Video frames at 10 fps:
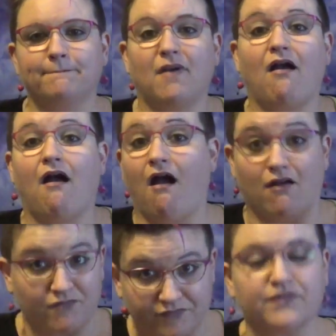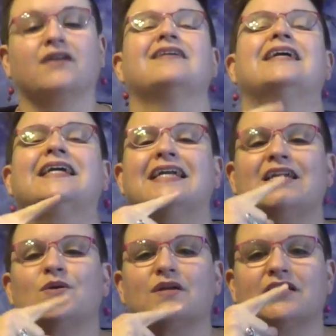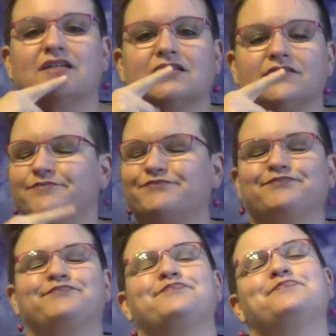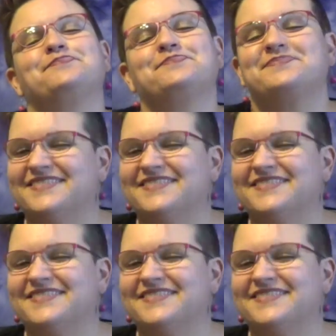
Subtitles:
continuum of hearing loss.